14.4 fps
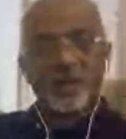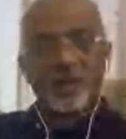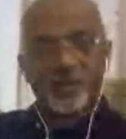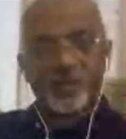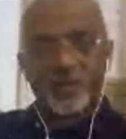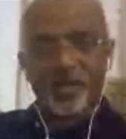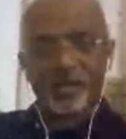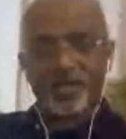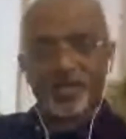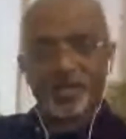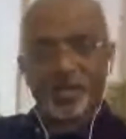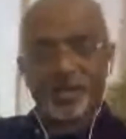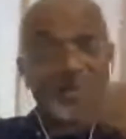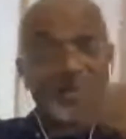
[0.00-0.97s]
have gone to
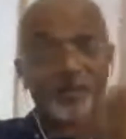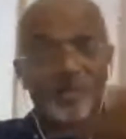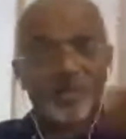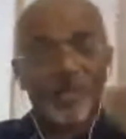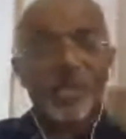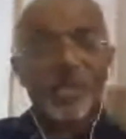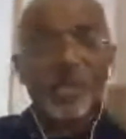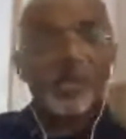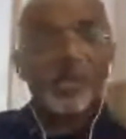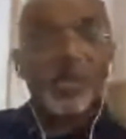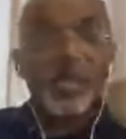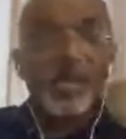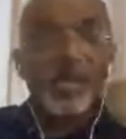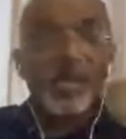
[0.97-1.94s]
the organizing, and
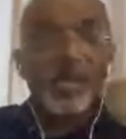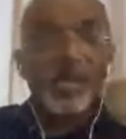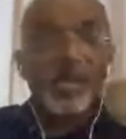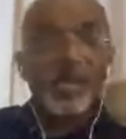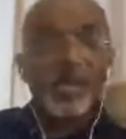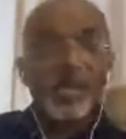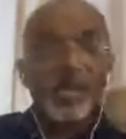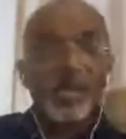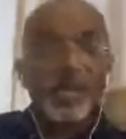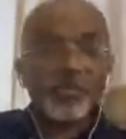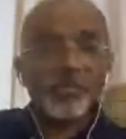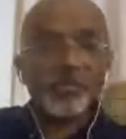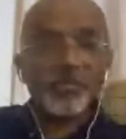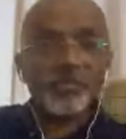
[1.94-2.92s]
then we say
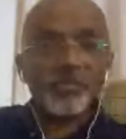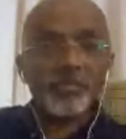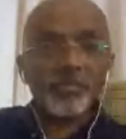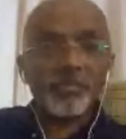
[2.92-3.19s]
leading.